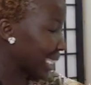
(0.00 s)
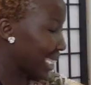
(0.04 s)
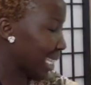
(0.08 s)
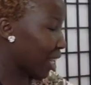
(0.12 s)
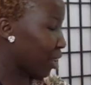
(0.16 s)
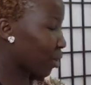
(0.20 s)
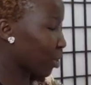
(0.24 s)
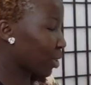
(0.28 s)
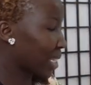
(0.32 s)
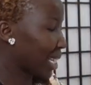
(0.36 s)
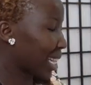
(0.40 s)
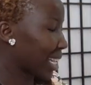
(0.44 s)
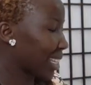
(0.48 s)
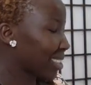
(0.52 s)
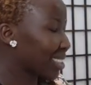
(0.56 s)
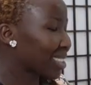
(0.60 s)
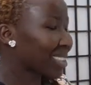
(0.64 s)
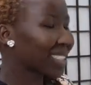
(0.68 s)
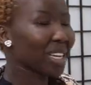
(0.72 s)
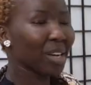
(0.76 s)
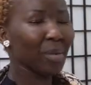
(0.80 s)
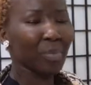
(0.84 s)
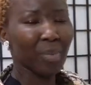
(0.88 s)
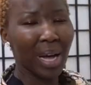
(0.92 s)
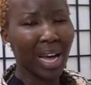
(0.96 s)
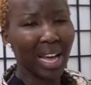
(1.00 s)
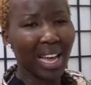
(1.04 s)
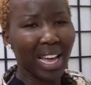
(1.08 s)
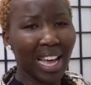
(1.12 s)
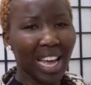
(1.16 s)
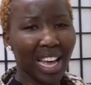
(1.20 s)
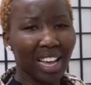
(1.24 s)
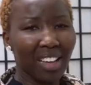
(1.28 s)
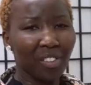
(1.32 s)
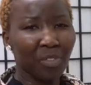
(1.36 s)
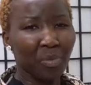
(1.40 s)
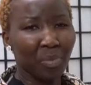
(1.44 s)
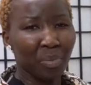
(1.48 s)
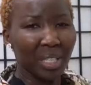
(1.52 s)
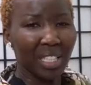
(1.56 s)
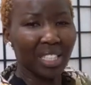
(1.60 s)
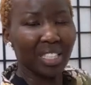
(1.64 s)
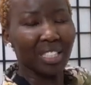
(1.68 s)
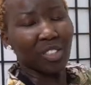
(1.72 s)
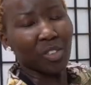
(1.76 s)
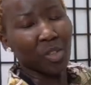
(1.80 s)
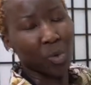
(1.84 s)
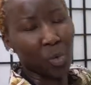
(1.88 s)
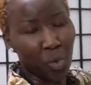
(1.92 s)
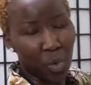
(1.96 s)
Now, next up, I have
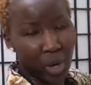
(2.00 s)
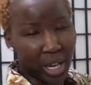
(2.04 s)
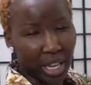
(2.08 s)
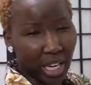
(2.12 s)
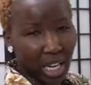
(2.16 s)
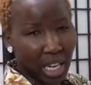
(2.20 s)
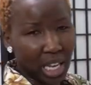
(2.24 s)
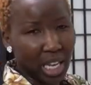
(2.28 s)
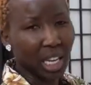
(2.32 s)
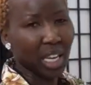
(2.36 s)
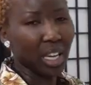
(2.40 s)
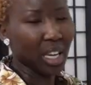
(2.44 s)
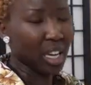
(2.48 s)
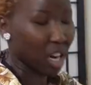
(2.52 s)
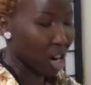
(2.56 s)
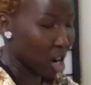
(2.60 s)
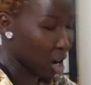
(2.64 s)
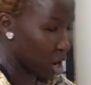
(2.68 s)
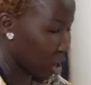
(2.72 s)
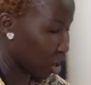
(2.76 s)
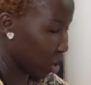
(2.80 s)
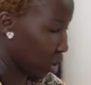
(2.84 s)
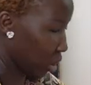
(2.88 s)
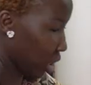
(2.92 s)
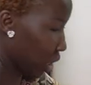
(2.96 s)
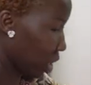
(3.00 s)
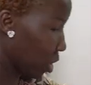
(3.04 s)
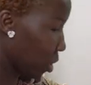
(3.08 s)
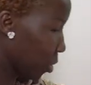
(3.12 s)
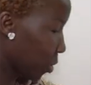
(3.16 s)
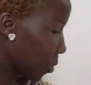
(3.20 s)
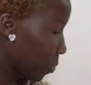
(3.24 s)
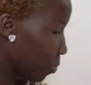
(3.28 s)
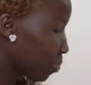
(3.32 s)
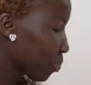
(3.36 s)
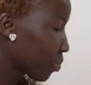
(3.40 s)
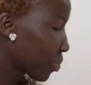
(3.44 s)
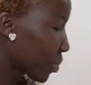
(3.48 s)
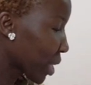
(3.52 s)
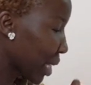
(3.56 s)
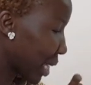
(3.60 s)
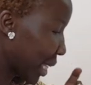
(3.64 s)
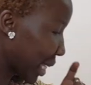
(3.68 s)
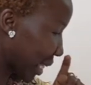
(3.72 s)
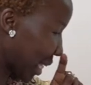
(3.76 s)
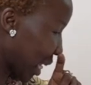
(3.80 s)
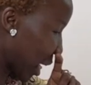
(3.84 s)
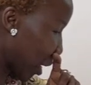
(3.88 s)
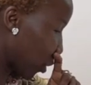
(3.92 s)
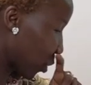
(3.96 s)
Miss Winnie Harlow.
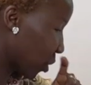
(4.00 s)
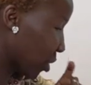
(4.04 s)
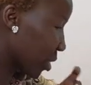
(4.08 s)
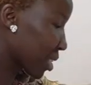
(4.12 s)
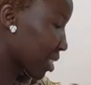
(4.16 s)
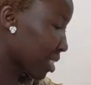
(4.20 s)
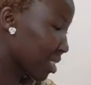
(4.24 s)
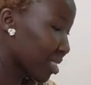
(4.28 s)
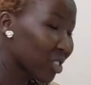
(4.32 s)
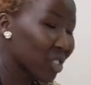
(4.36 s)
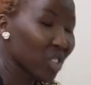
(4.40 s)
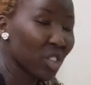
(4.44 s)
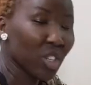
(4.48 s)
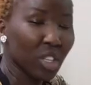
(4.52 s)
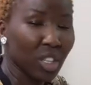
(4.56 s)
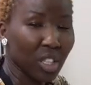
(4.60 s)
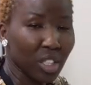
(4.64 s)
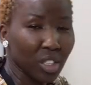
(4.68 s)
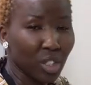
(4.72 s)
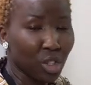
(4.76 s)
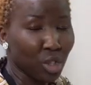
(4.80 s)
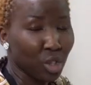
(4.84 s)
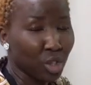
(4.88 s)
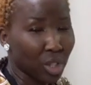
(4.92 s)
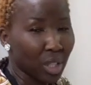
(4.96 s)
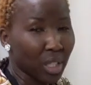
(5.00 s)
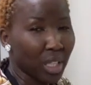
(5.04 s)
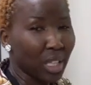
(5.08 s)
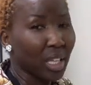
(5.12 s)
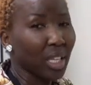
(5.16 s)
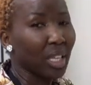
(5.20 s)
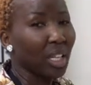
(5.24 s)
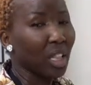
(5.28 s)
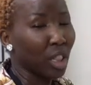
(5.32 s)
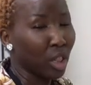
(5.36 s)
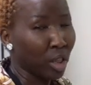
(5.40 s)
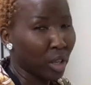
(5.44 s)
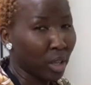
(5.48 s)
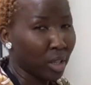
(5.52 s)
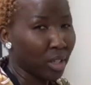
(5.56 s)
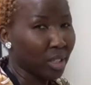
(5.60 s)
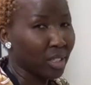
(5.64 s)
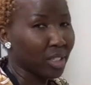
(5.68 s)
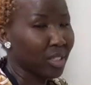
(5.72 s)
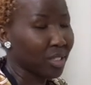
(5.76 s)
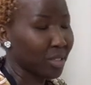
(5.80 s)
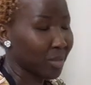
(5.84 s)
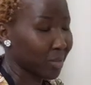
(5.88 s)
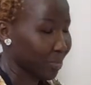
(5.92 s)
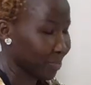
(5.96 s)
Now, this girl usually
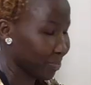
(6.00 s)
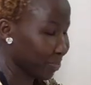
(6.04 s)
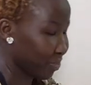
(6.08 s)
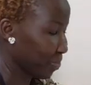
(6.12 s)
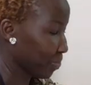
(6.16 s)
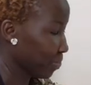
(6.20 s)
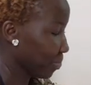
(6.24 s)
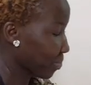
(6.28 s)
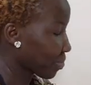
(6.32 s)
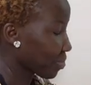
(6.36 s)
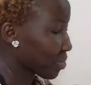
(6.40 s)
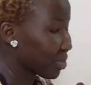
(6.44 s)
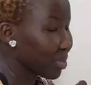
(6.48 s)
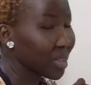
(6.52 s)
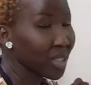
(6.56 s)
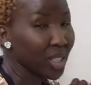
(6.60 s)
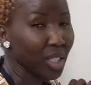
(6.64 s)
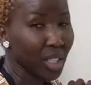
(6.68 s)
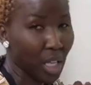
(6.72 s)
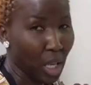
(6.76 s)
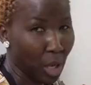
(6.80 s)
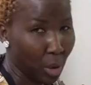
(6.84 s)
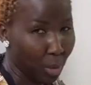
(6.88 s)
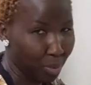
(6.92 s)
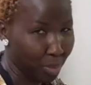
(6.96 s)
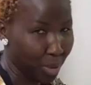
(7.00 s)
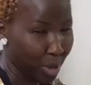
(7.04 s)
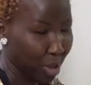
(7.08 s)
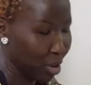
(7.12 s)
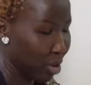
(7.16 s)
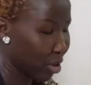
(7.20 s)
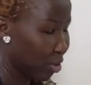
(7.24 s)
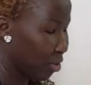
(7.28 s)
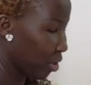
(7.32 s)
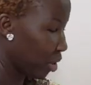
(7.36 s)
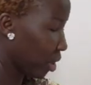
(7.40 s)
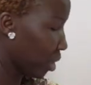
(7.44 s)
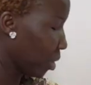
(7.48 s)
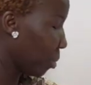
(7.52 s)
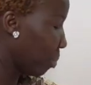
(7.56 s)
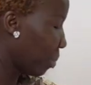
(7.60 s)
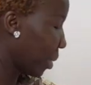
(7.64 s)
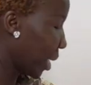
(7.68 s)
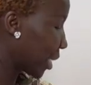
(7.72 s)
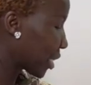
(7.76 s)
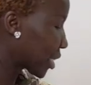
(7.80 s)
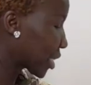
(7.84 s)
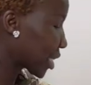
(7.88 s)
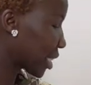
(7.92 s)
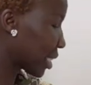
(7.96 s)
looks beautiful,
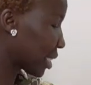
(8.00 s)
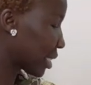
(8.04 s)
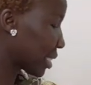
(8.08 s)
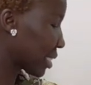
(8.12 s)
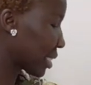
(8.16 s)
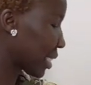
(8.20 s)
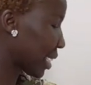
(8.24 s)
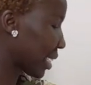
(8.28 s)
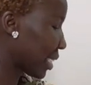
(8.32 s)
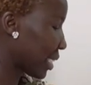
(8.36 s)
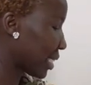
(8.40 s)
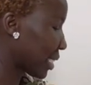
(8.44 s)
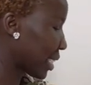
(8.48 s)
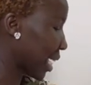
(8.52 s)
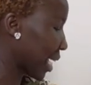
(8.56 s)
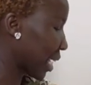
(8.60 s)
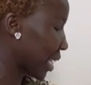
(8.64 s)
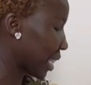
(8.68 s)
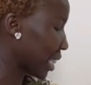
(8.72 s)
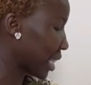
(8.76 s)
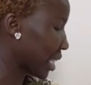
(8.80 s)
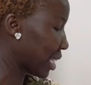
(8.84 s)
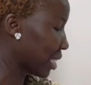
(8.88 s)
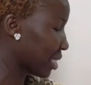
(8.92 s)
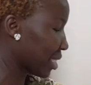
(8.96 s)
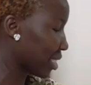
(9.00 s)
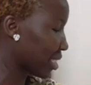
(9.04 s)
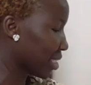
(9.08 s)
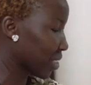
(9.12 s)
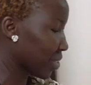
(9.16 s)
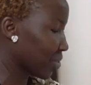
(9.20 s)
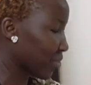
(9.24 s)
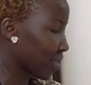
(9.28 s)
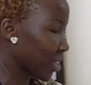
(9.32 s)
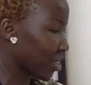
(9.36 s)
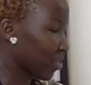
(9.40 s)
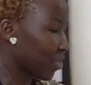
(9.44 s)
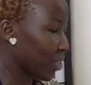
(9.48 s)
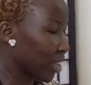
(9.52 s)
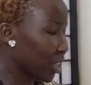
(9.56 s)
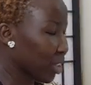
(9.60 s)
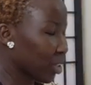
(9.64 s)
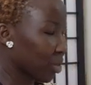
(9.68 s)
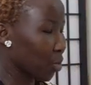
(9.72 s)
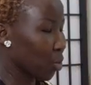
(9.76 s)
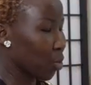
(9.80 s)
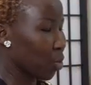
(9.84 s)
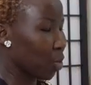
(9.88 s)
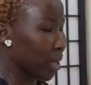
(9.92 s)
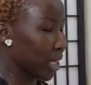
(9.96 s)
but tonight, I think this
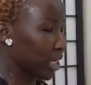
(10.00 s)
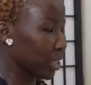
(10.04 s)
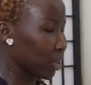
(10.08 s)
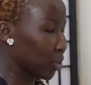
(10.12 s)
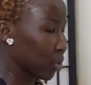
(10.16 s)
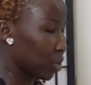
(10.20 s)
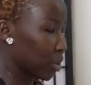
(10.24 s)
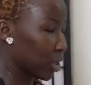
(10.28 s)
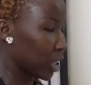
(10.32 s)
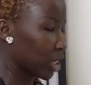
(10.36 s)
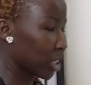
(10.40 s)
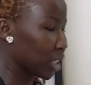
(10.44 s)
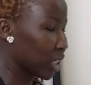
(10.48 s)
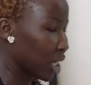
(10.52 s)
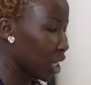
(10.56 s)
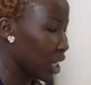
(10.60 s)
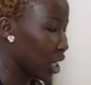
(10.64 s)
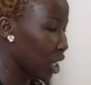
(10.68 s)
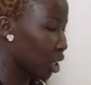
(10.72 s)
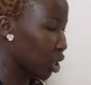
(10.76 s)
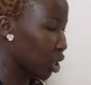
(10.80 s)
Vivian Westwood